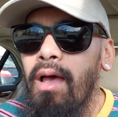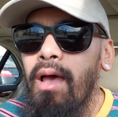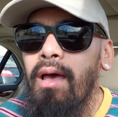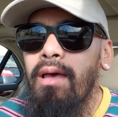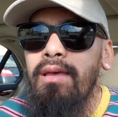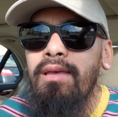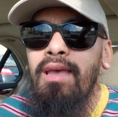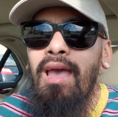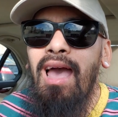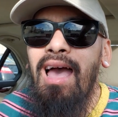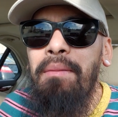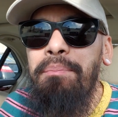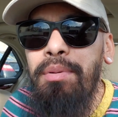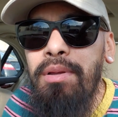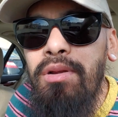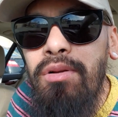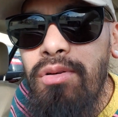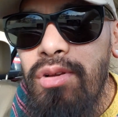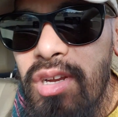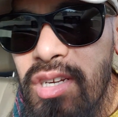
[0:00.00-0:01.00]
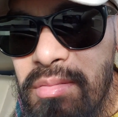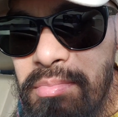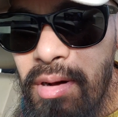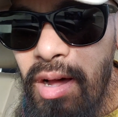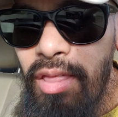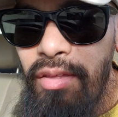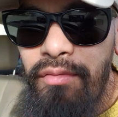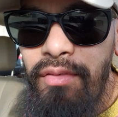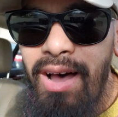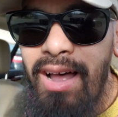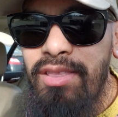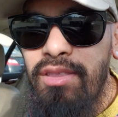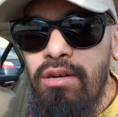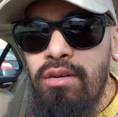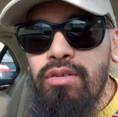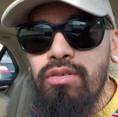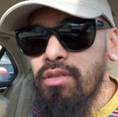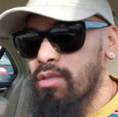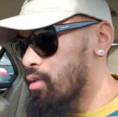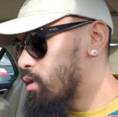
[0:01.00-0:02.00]
Hey, Happy New Year,
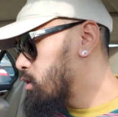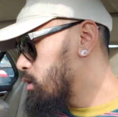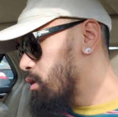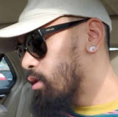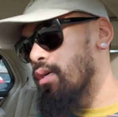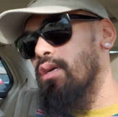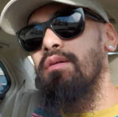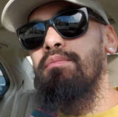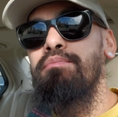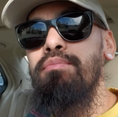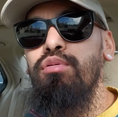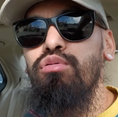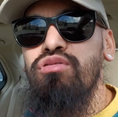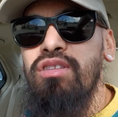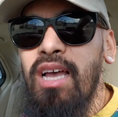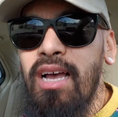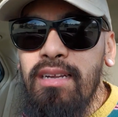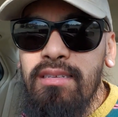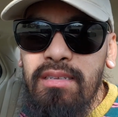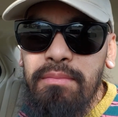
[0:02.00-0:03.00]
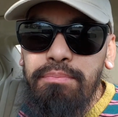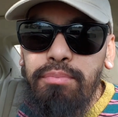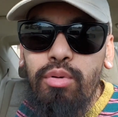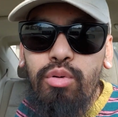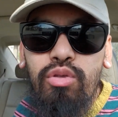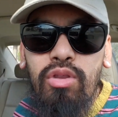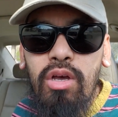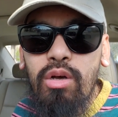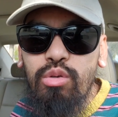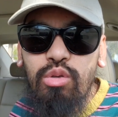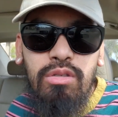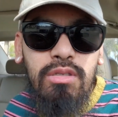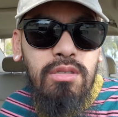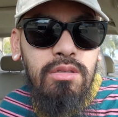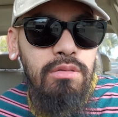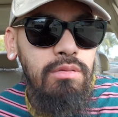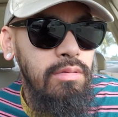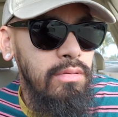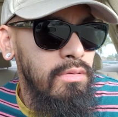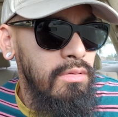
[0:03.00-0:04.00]
mothervatos, putas and
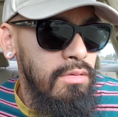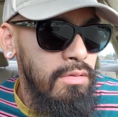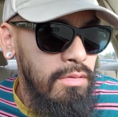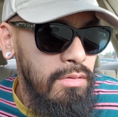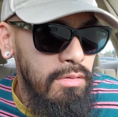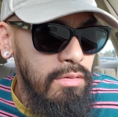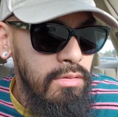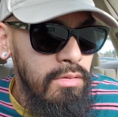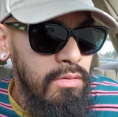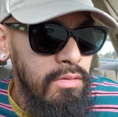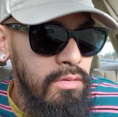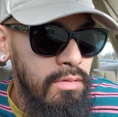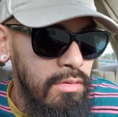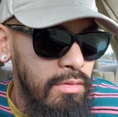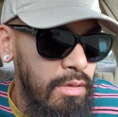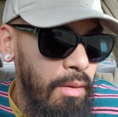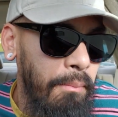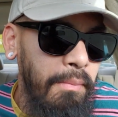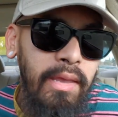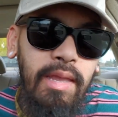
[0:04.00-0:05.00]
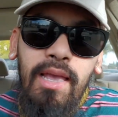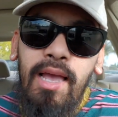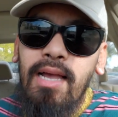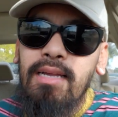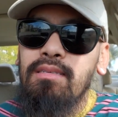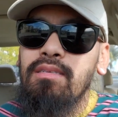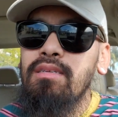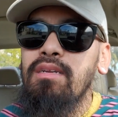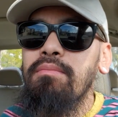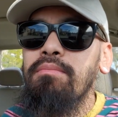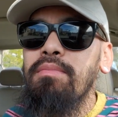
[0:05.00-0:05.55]
putos, amigas and